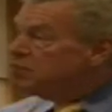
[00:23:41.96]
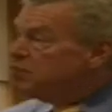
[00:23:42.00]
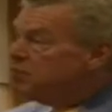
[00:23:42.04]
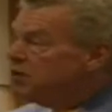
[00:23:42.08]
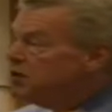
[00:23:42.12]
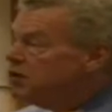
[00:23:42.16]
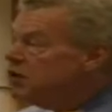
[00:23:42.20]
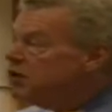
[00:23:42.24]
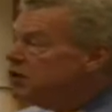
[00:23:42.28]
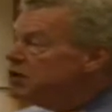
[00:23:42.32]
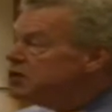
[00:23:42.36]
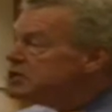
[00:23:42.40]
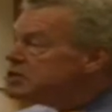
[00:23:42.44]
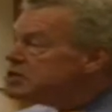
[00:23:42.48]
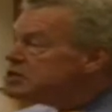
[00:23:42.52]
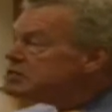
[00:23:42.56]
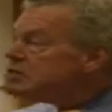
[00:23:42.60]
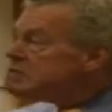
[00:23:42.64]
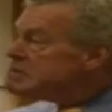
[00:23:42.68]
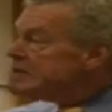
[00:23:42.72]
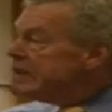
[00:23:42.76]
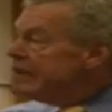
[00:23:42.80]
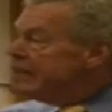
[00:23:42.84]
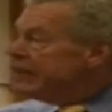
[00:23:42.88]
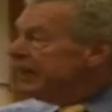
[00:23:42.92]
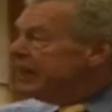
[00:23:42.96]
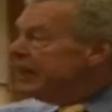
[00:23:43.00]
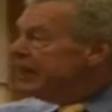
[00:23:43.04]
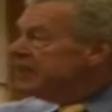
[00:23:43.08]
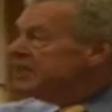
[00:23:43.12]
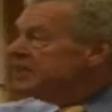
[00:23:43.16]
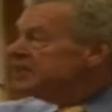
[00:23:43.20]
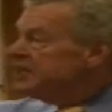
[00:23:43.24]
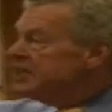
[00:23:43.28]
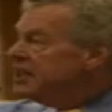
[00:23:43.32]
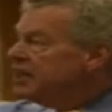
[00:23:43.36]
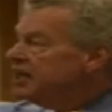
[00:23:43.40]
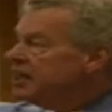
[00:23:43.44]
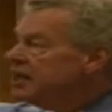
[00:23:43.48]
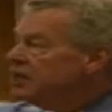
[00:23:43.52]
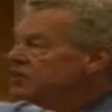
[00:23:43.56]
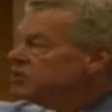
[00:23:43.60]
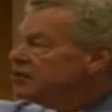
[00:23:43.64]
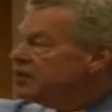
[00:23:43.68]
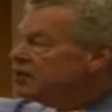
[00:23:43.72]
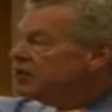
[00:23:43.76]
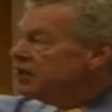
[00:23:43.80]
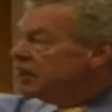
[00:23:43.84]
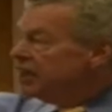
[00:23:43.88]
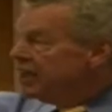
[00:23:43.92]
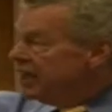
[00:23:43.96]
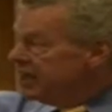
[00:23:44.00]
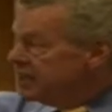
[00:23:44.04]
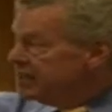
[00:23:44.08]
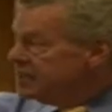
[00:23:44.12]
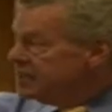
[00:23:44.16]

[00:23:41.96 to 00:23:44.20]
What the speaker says: mood. And this then goes on, again,